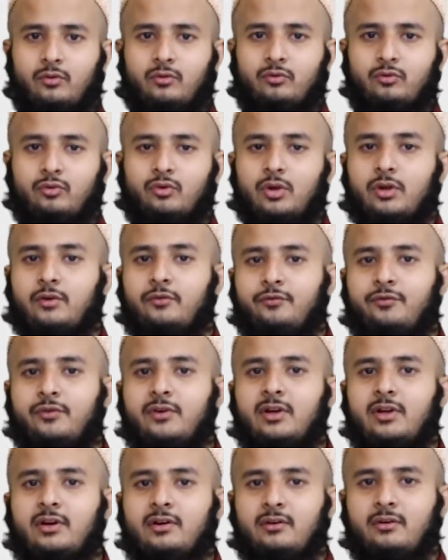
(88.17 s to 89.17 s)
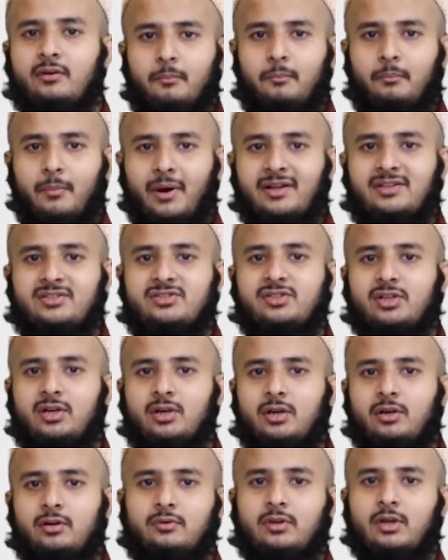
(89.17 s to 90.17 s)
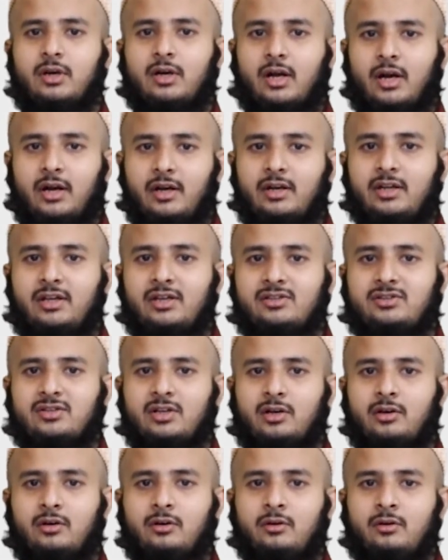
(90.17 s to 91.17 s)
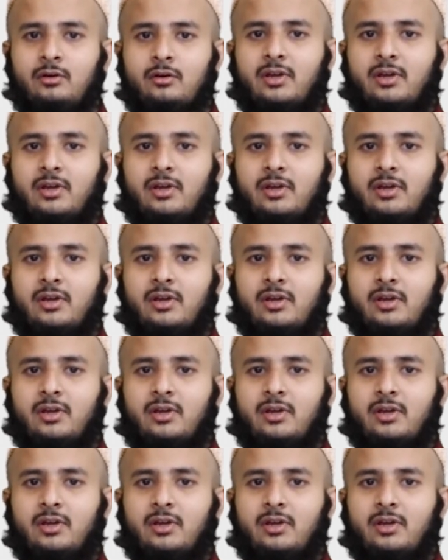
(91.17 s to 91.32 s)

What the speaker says: So if we mention the condition